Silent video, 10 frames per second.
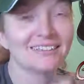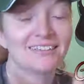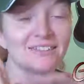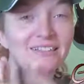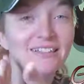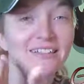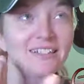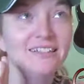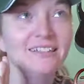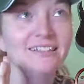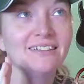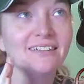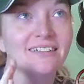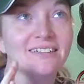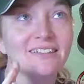3D. You gotta
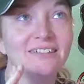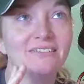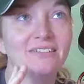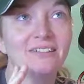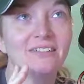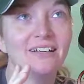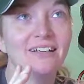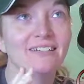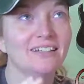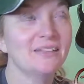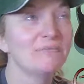see where you're at, right?